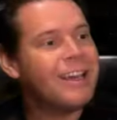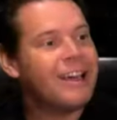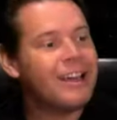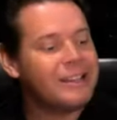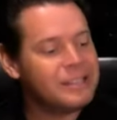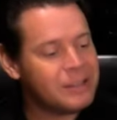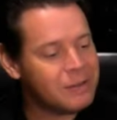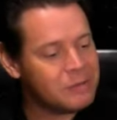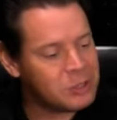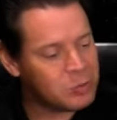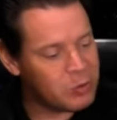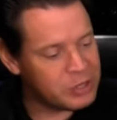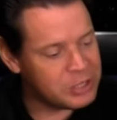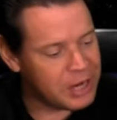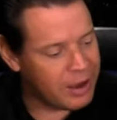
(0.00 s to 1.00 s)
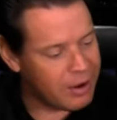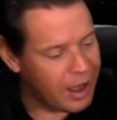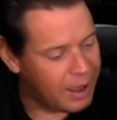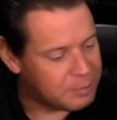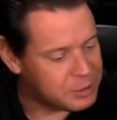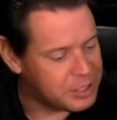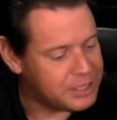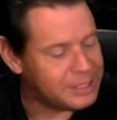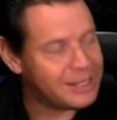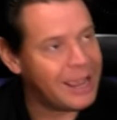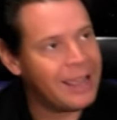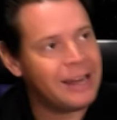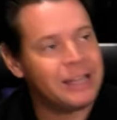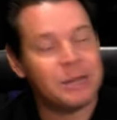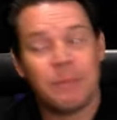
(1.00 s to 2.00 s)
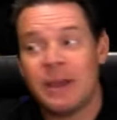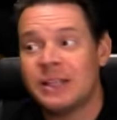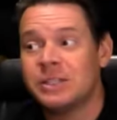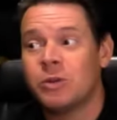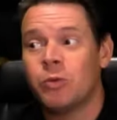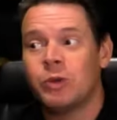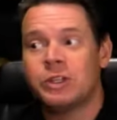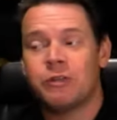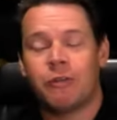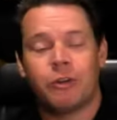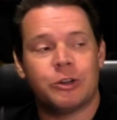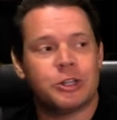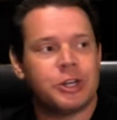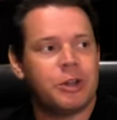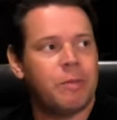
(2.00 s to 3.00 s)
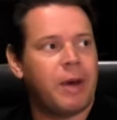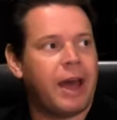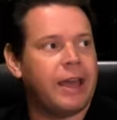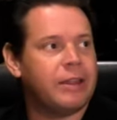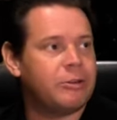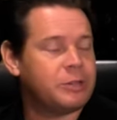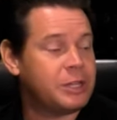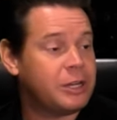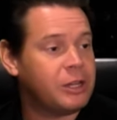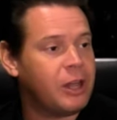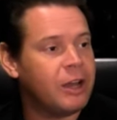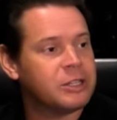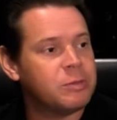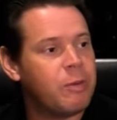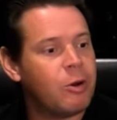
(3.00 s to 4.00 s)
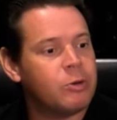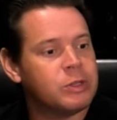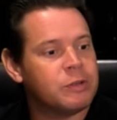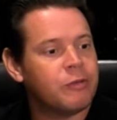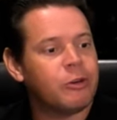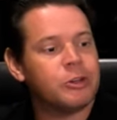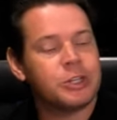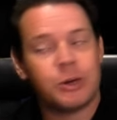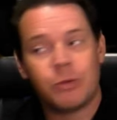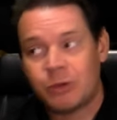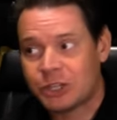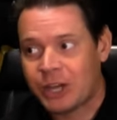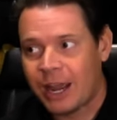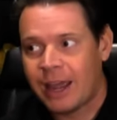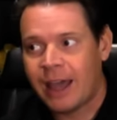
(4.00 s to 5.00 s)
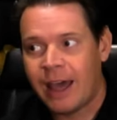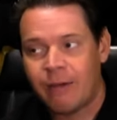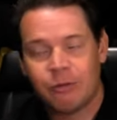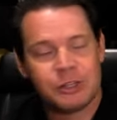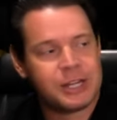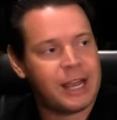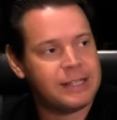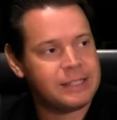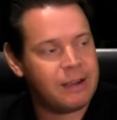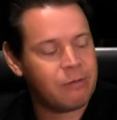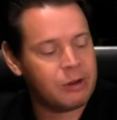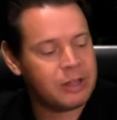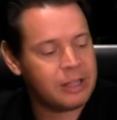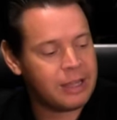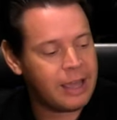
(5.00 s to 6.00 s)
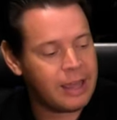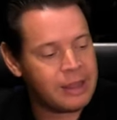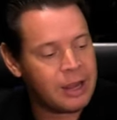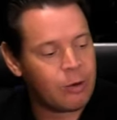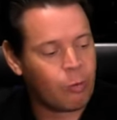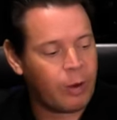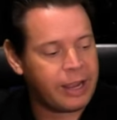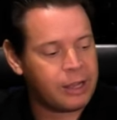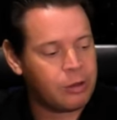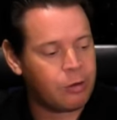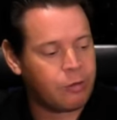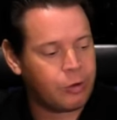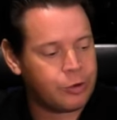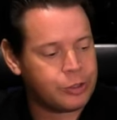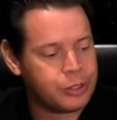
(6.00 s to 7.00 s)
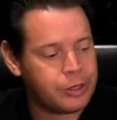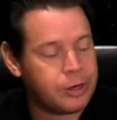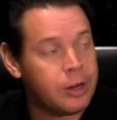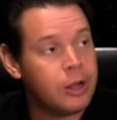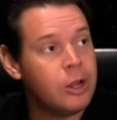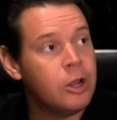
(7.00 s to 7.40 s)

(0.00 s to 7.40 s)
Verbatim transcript: tons of switch out options, and it depends on which version you buy. There's a deluxe bonus version, which I have, which has everything, and then a regular version.